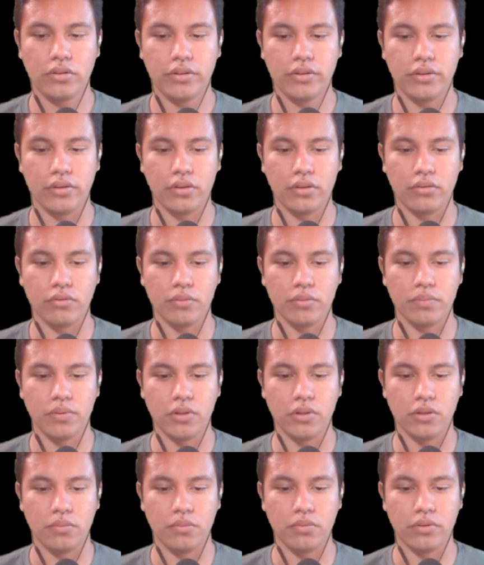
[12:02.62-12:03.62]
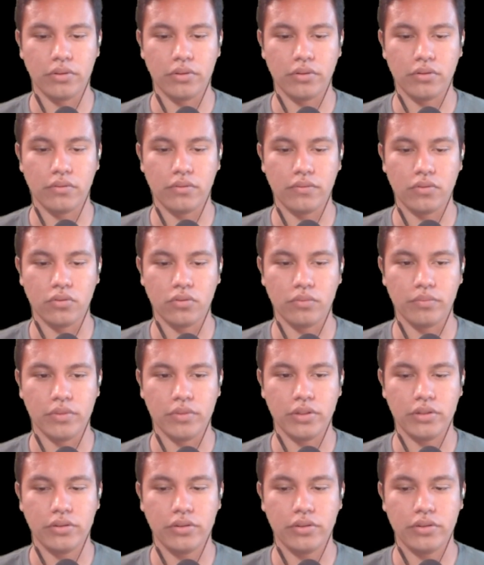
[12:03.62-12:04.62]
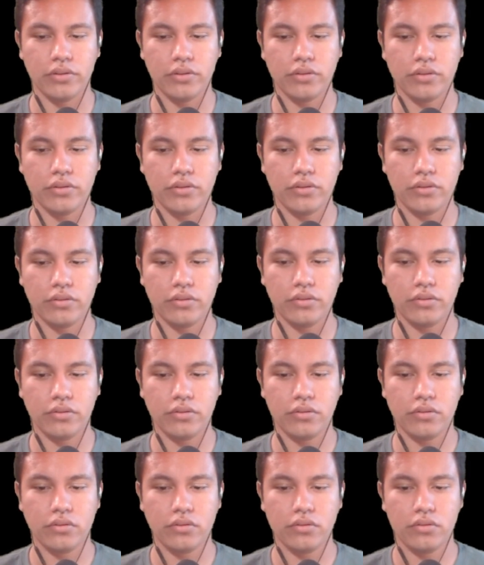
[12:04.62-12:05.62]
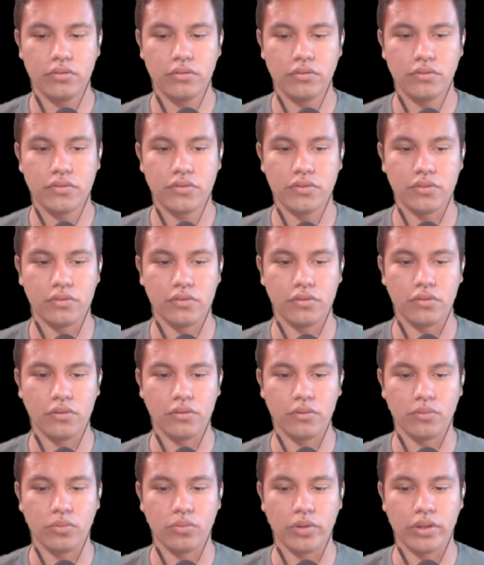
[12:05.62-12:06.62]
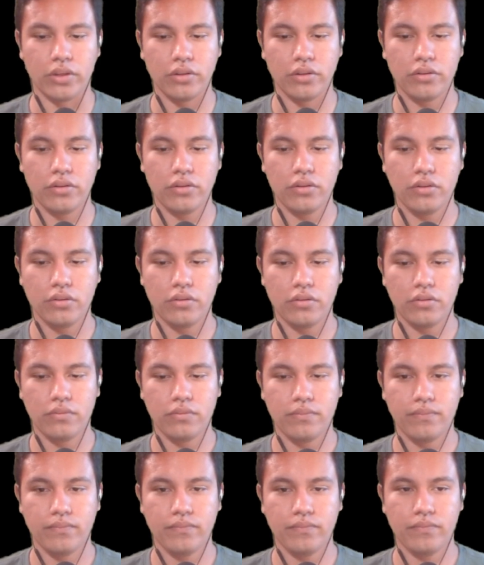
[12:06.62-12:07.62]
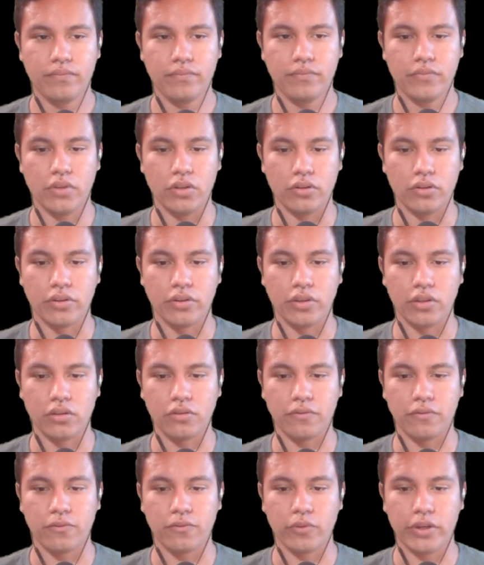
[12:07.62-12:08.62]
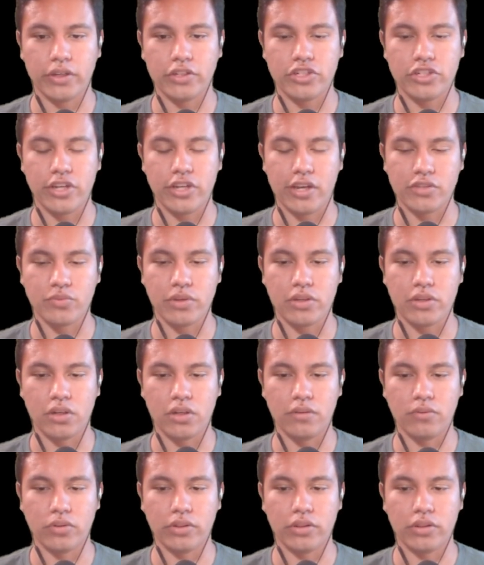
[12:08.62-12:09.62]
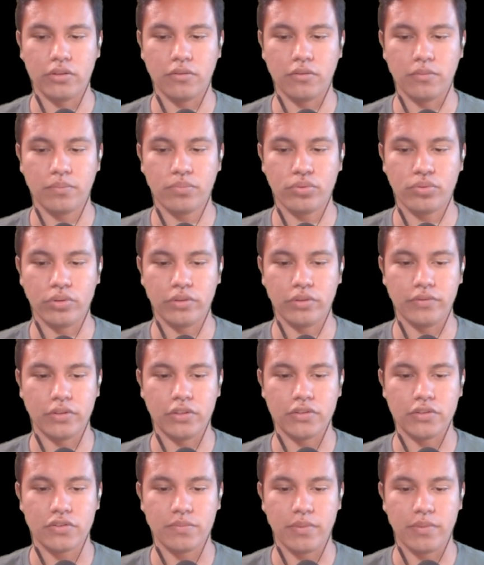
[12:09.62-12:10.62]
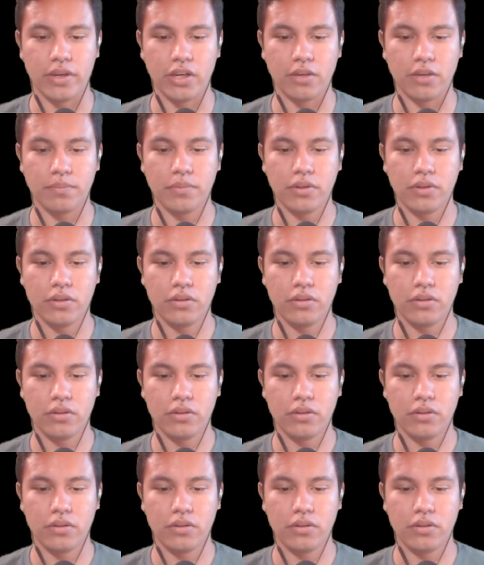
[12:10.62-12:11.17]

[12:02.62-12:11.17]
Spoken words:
Okay, Republic of Armenia, it's in the red. Okay, the French, as we covered in the previous map.